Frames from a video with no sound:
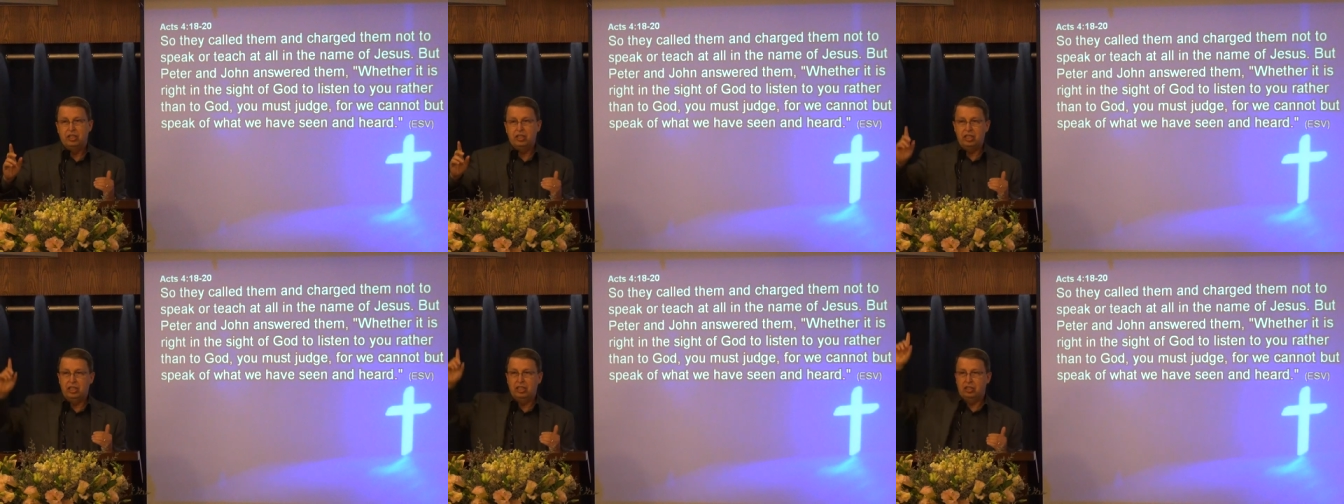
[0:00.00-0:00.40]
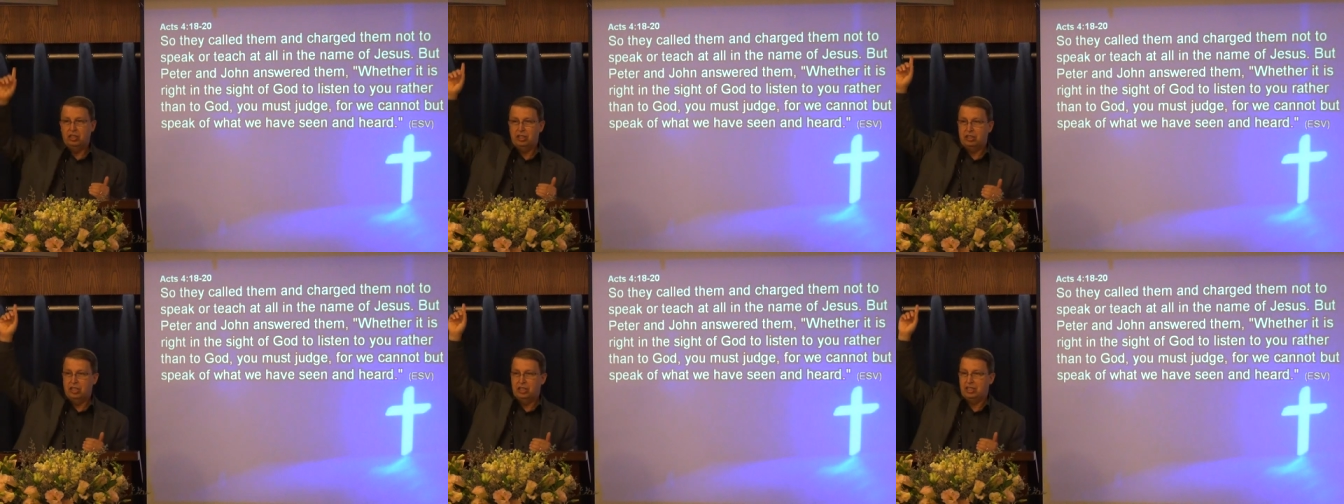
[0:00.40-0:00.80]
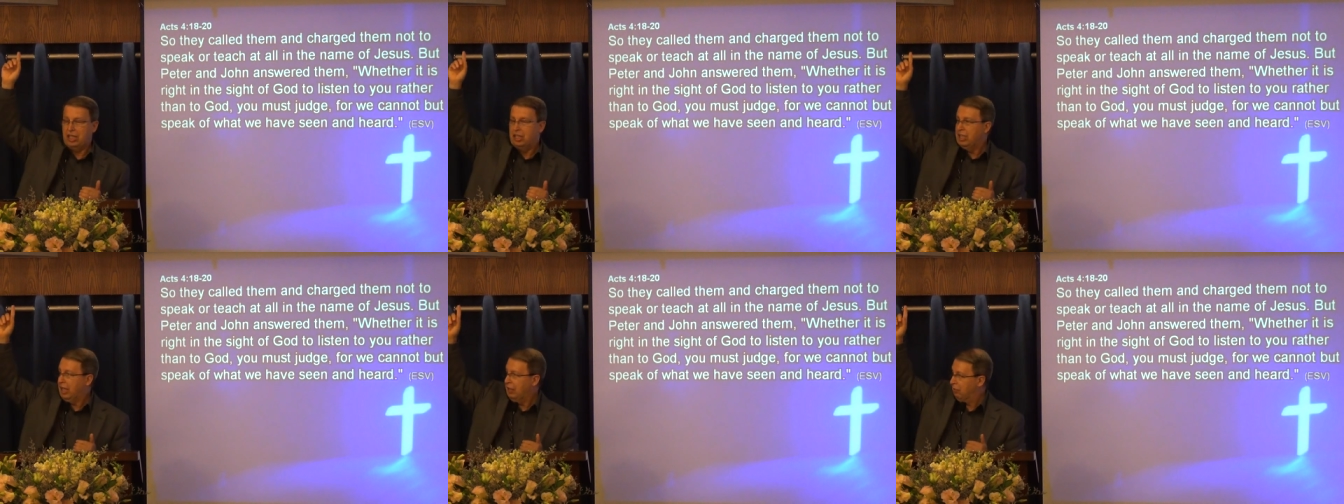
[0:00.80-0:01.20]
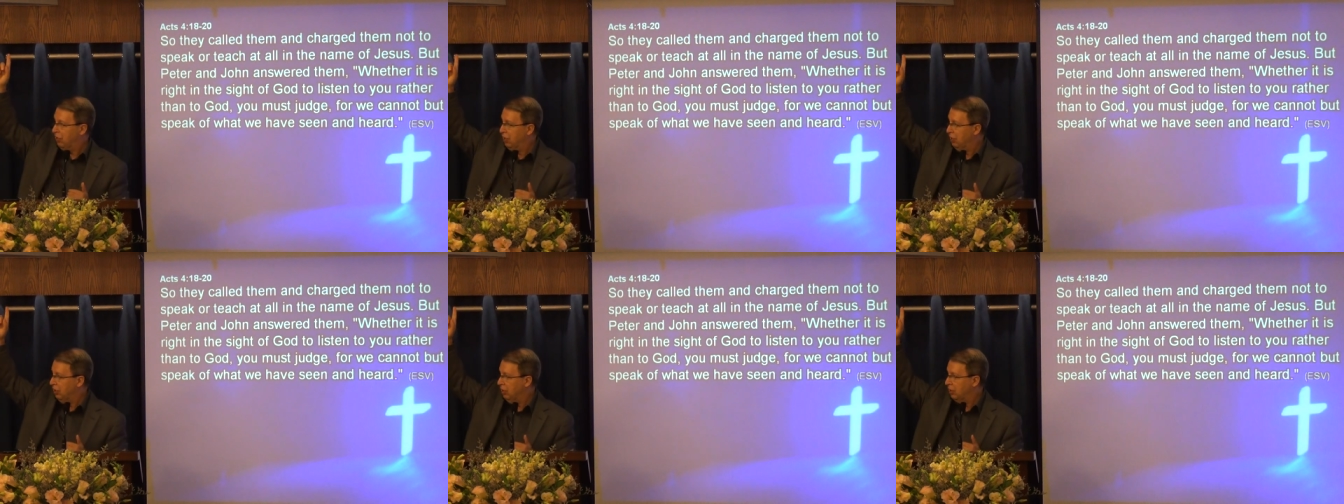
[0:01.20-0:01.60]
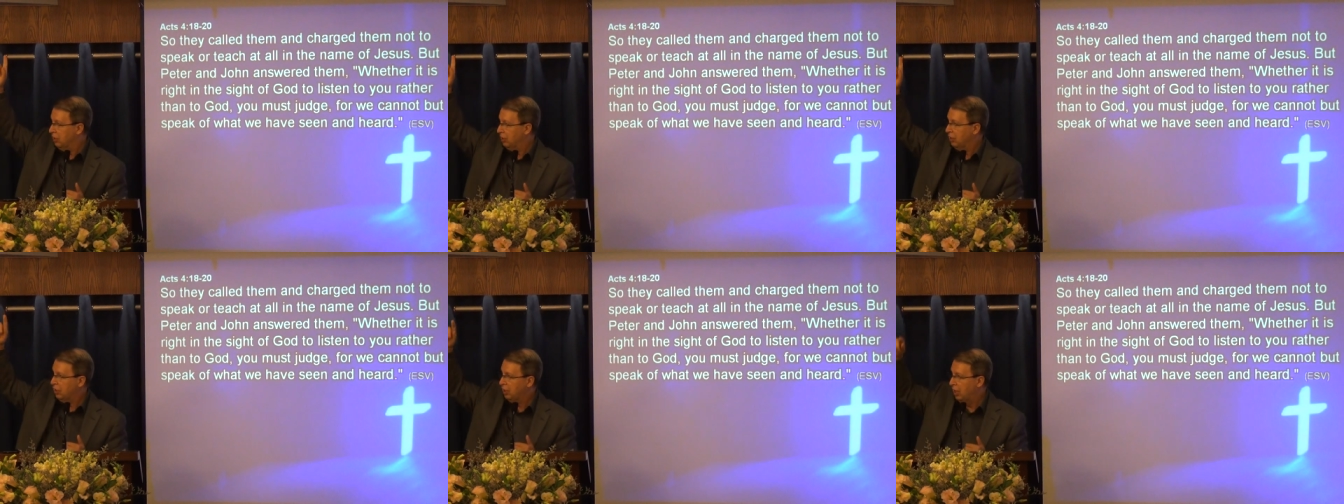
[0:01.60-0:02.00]
Jesus is in heaven
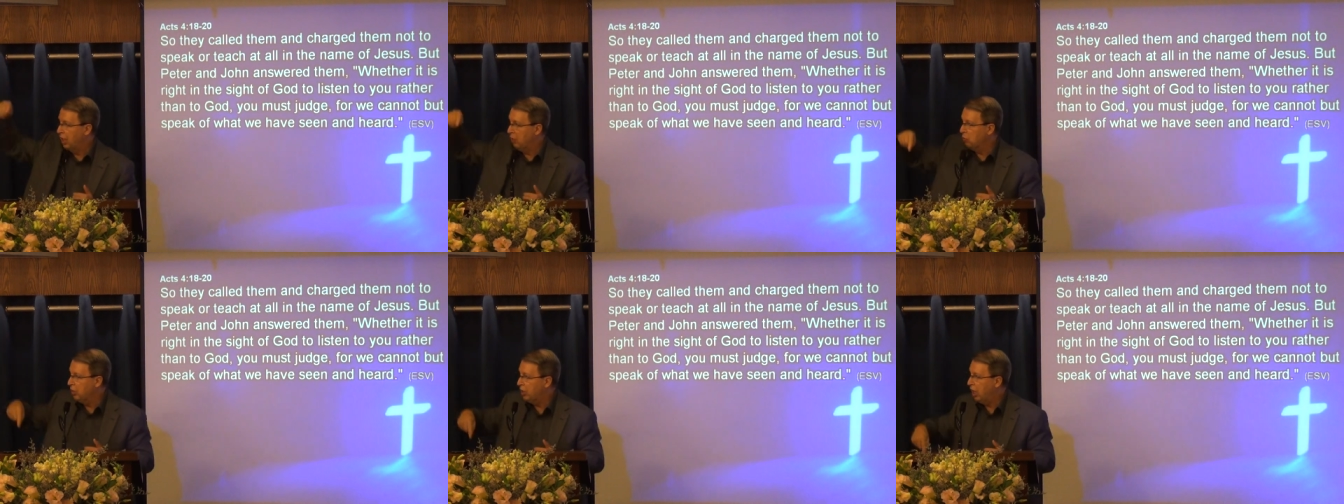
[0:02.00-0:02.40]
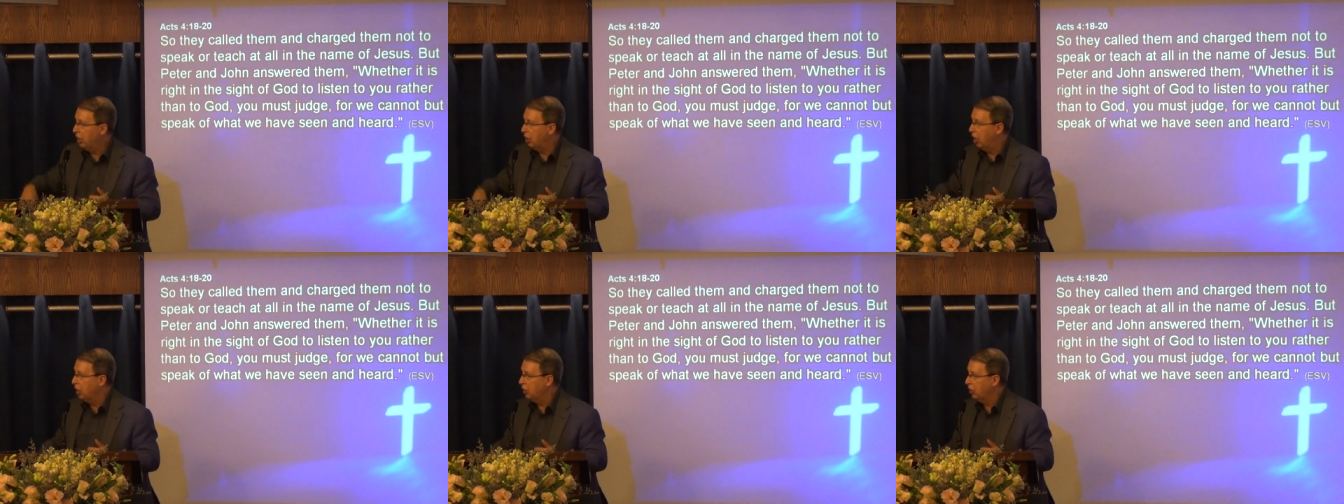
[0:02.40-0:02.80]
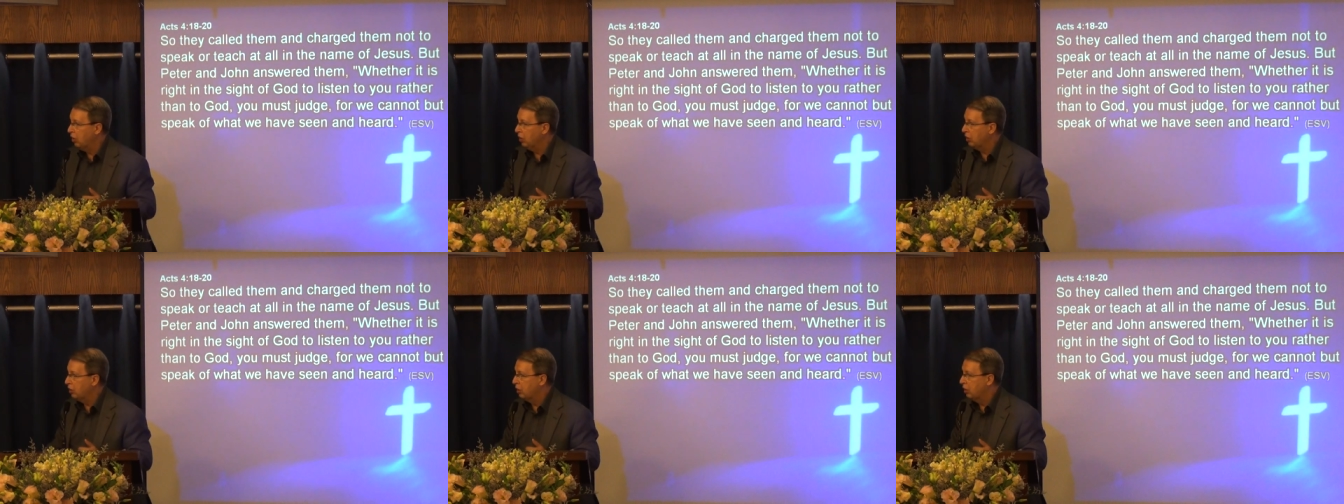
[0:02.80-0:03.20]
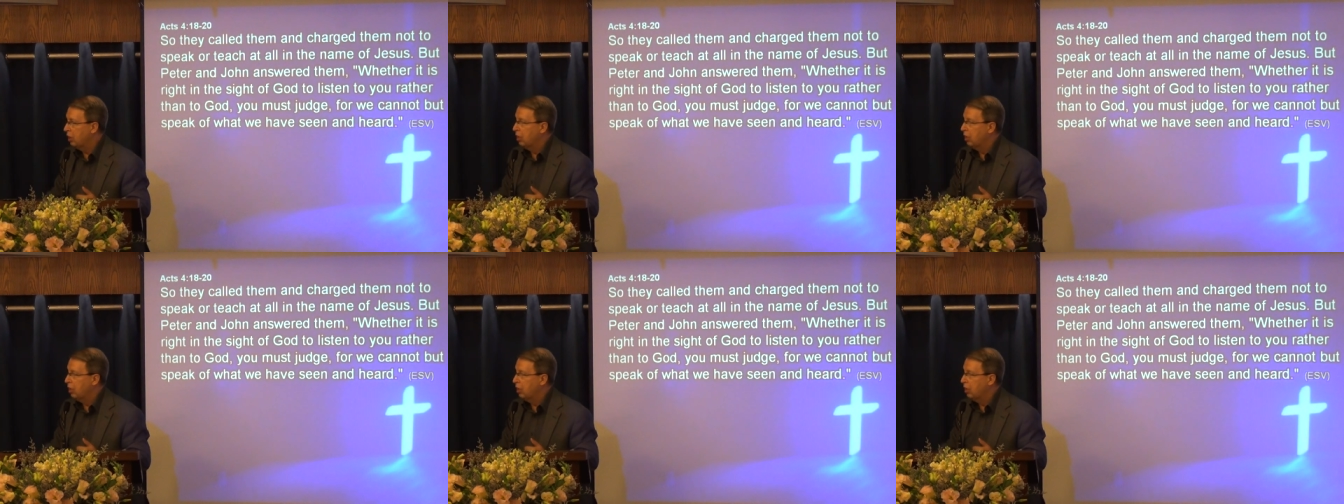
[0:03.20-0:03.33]
and we are on earth.